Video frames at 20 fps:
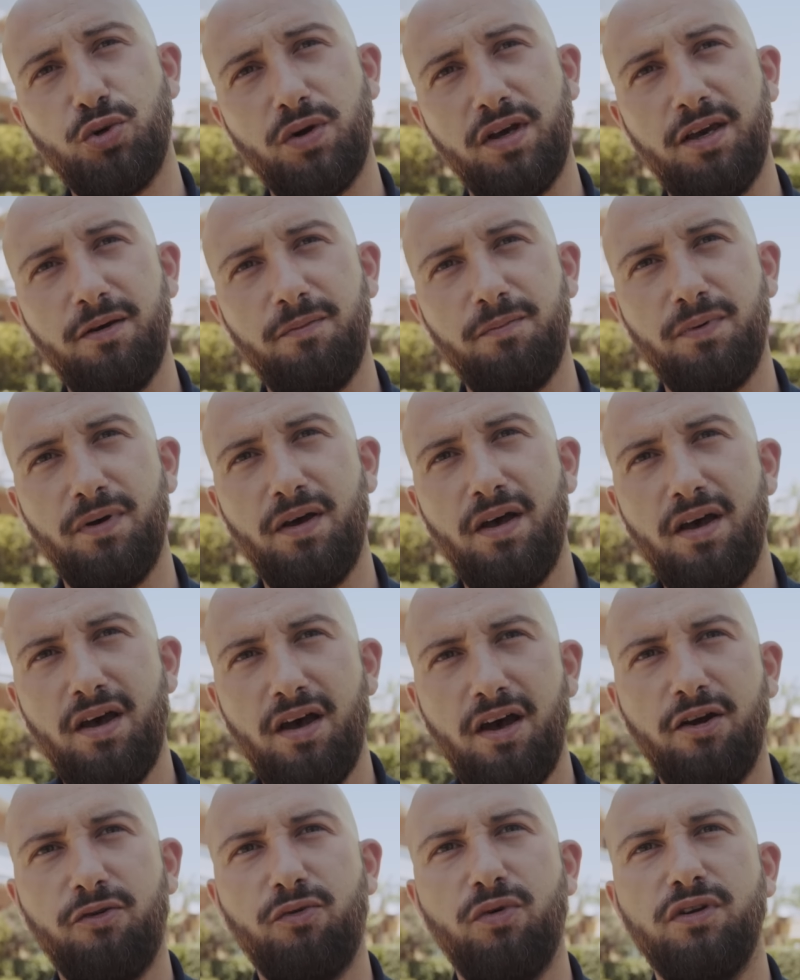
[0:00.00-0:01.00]
trip
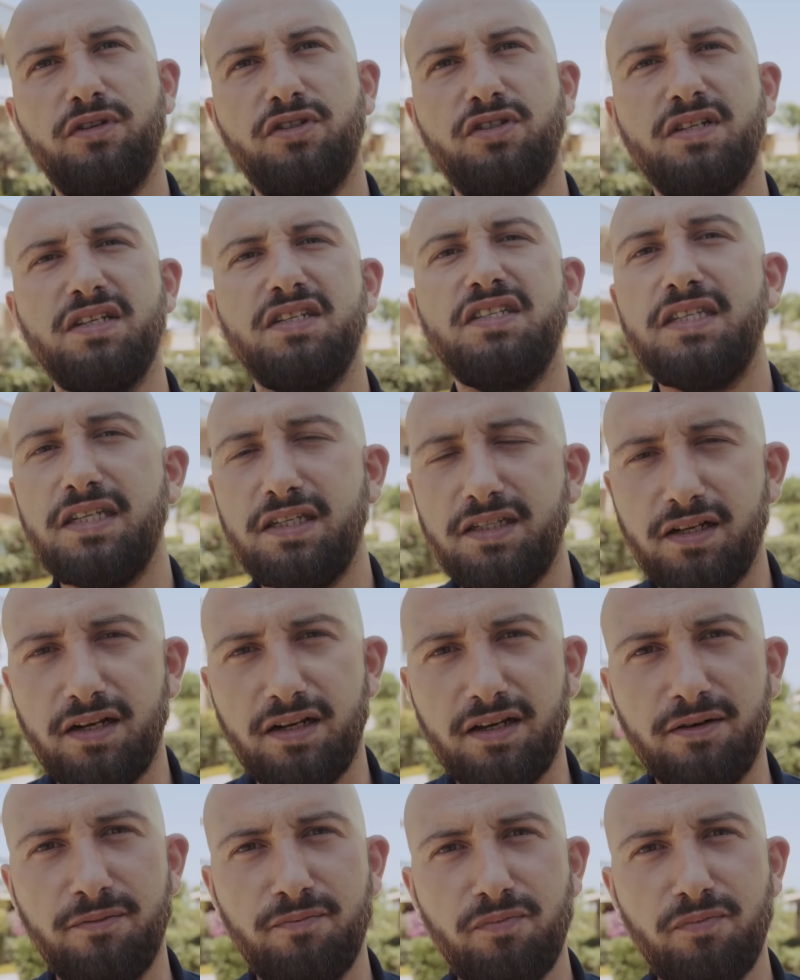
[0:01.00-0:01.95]
across Sicily.